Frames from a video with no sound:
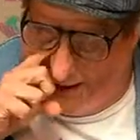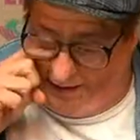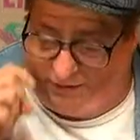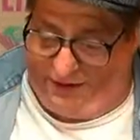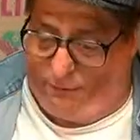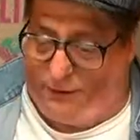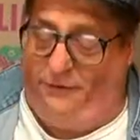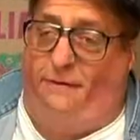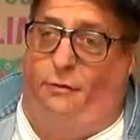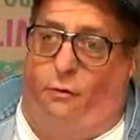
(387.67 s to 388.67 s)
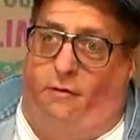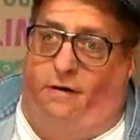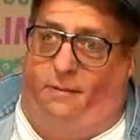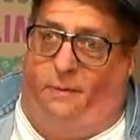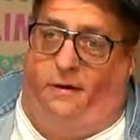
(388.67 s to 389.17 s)
is once you have an order
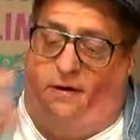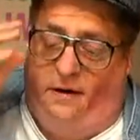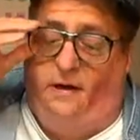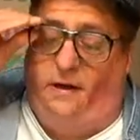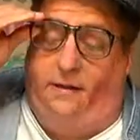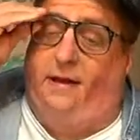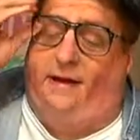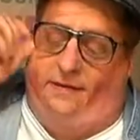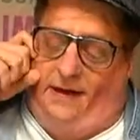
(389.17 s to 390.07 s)
number, they